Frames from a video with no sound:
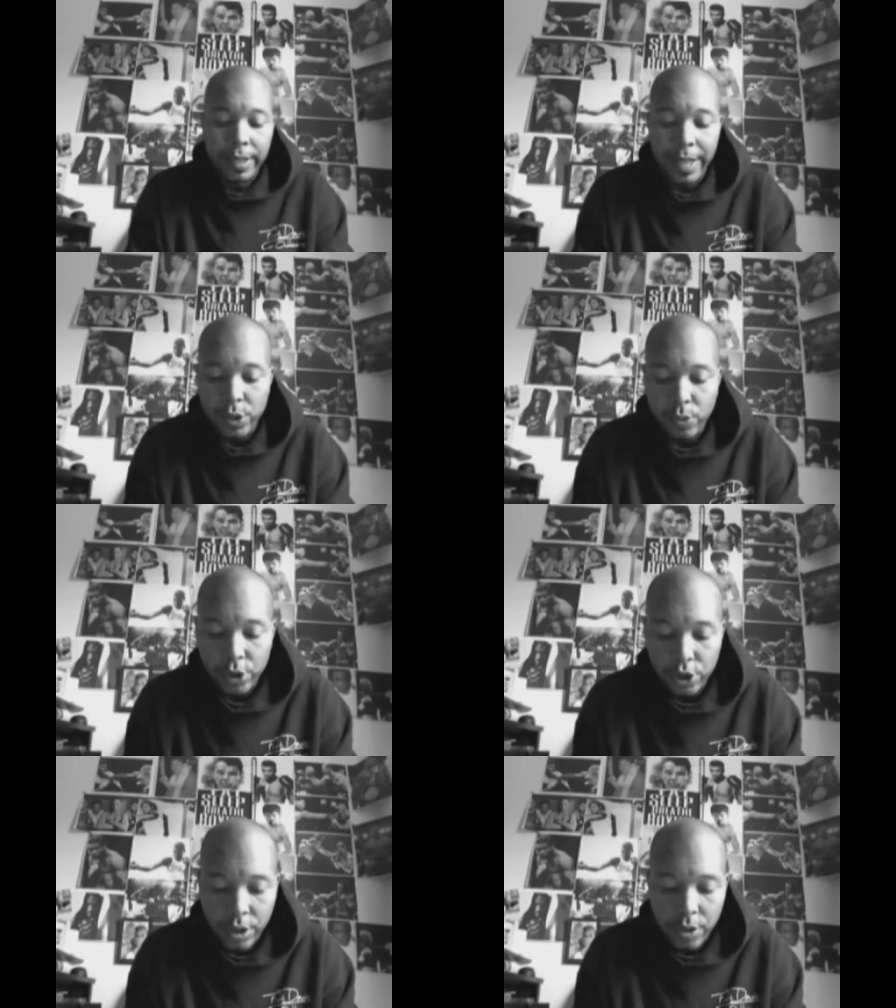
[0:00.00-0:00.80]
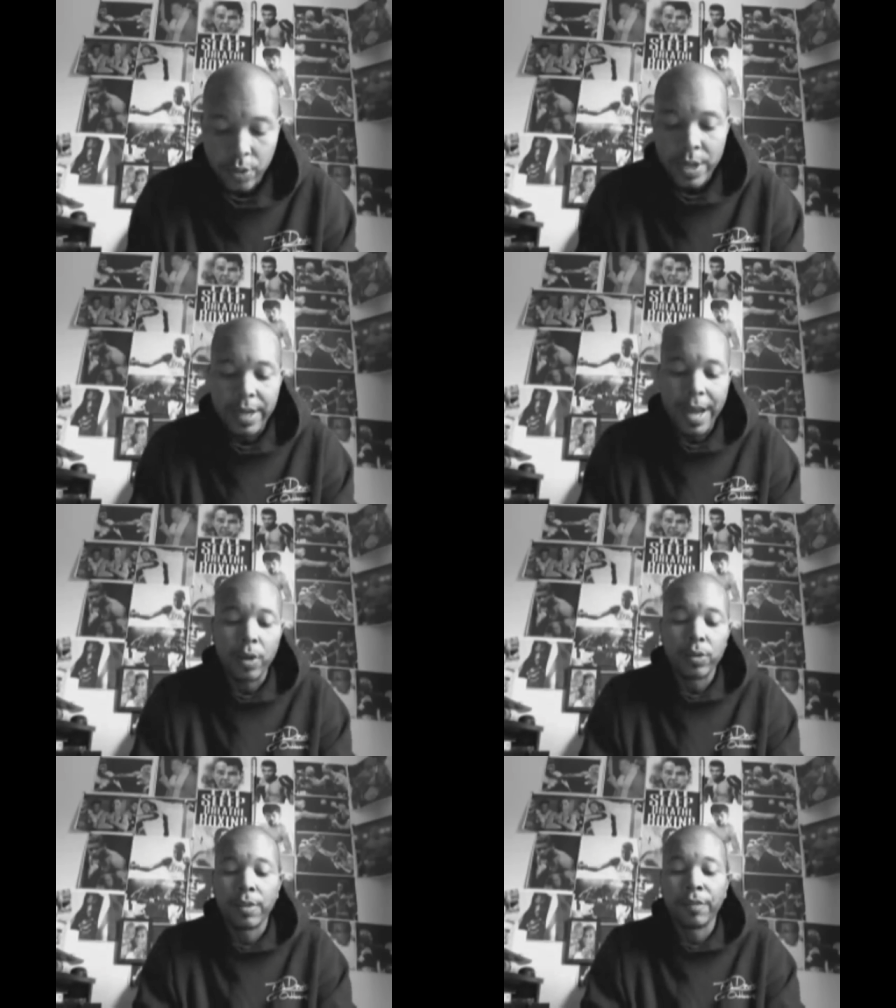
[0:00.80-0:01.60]
That's where it should go.
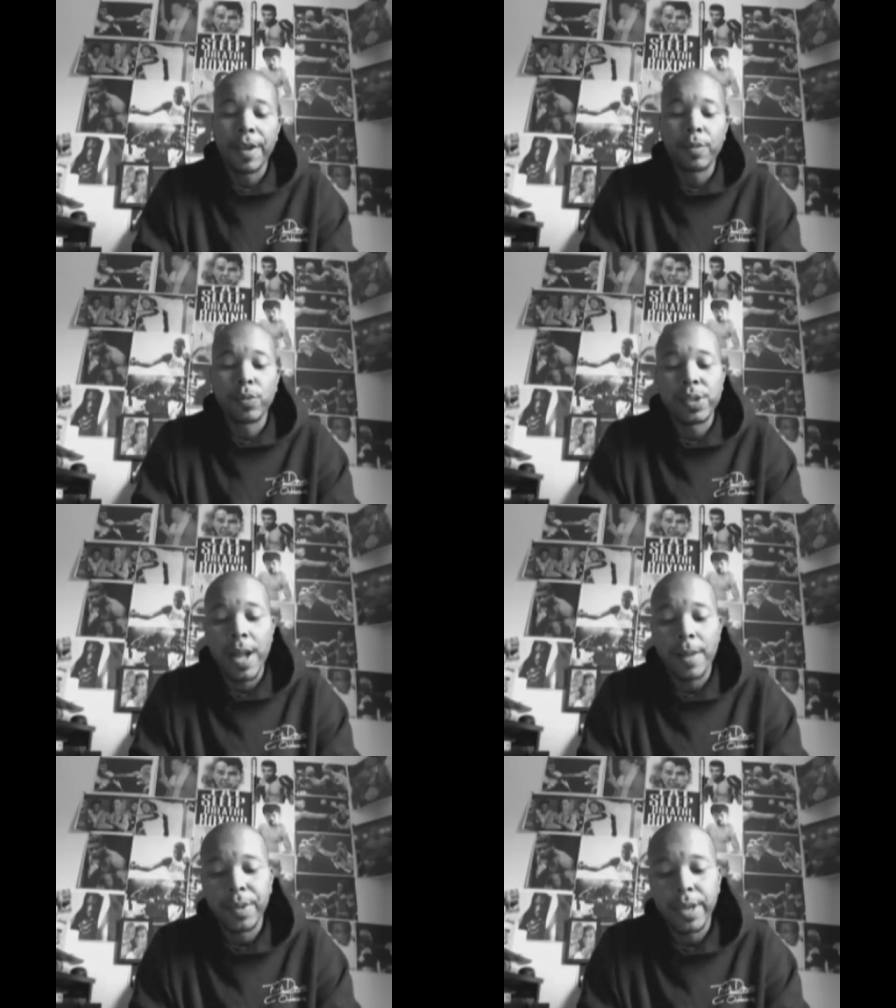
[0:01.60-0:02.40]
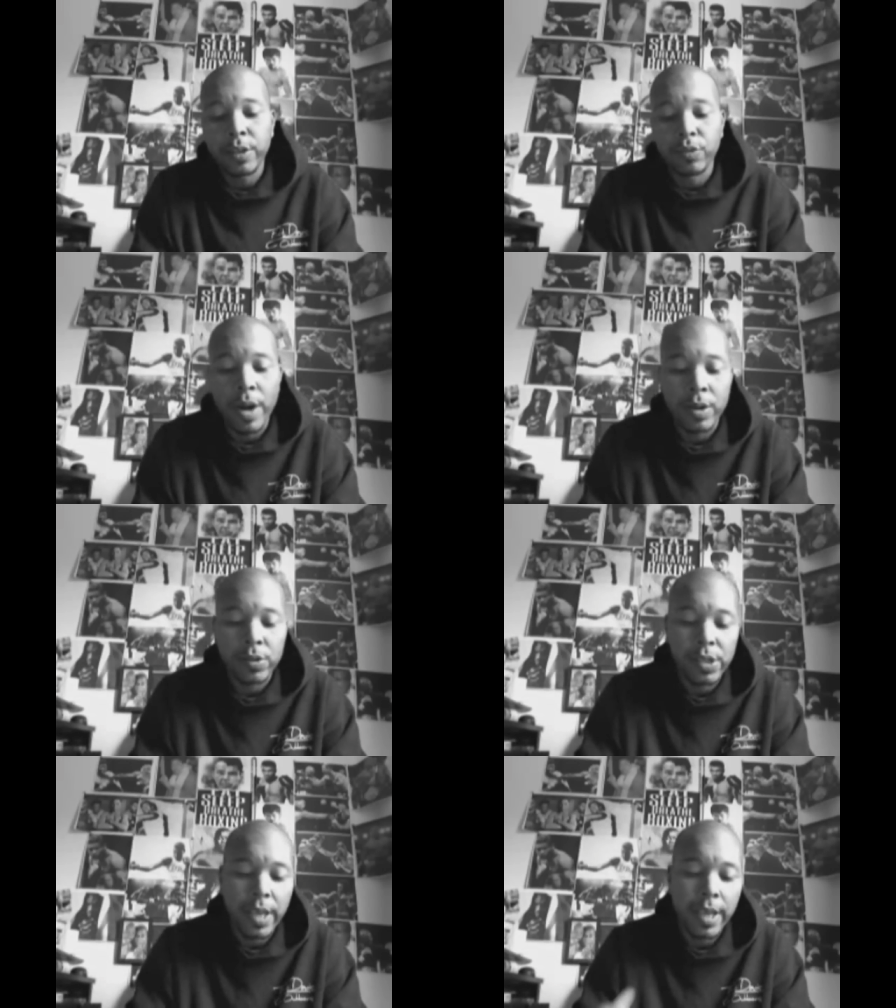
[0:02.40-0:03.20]
Now, the fight was stopped, eighth
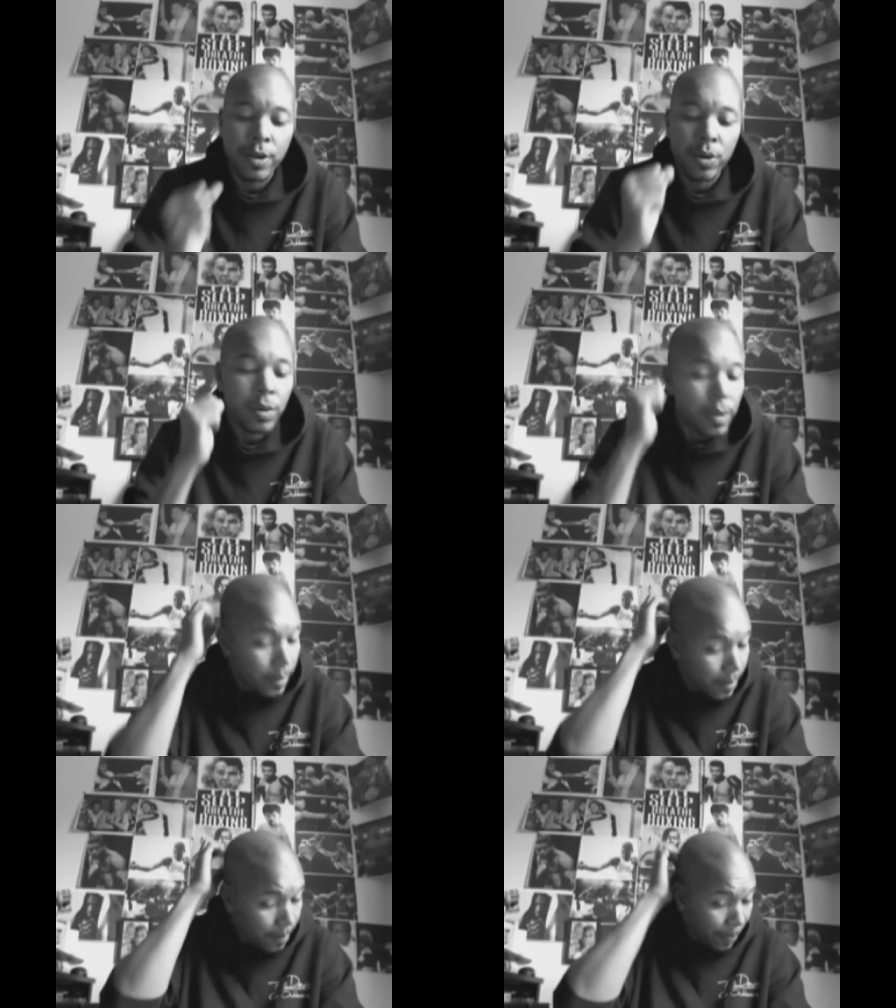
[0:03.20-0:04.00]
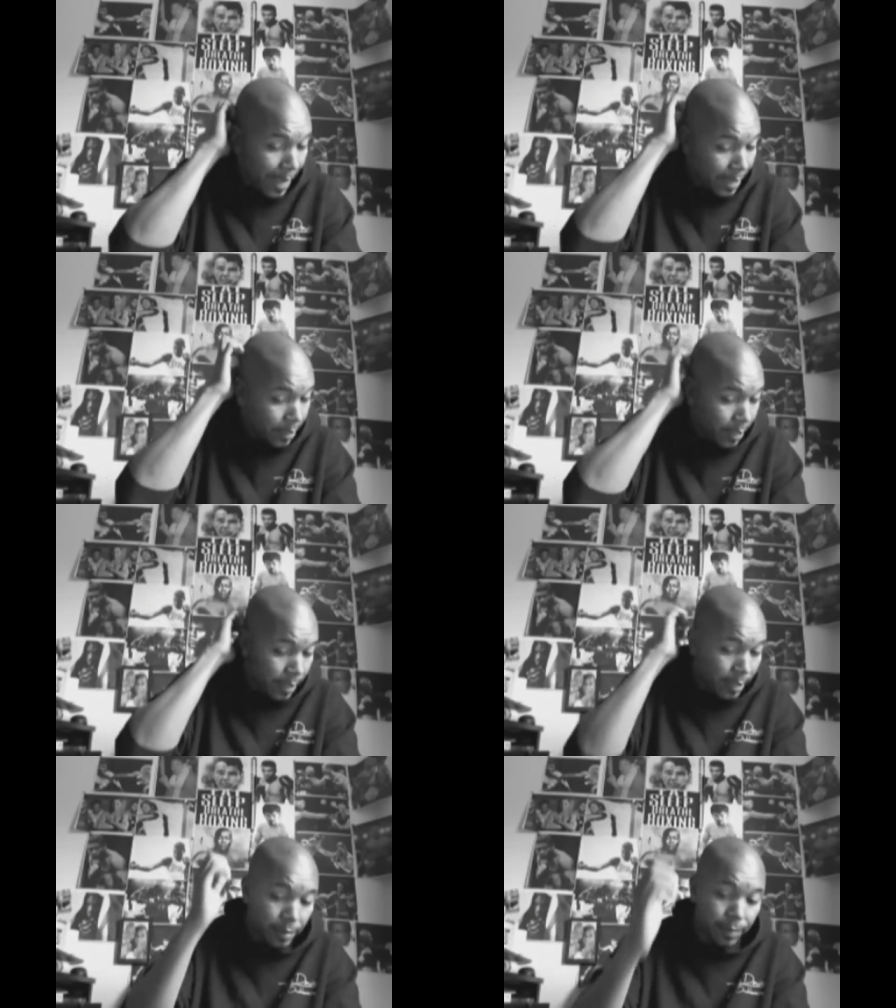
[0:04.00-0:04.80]
round TKO, and,
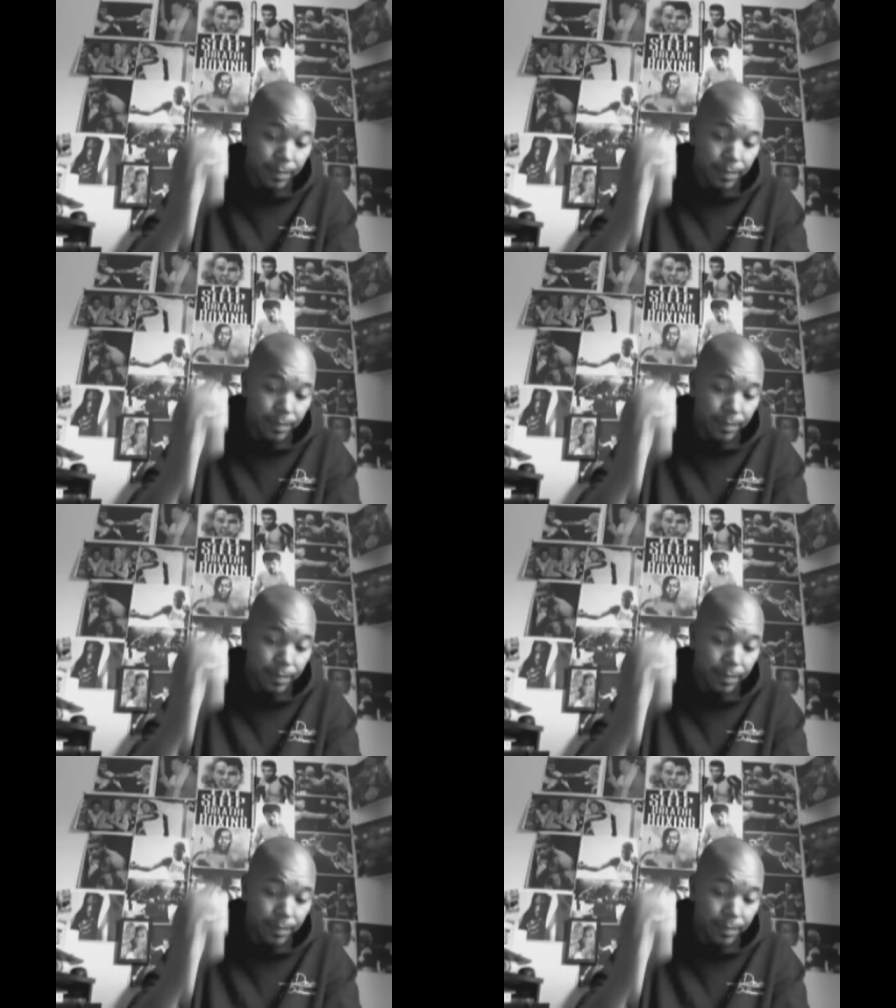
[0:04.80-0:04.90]
uh,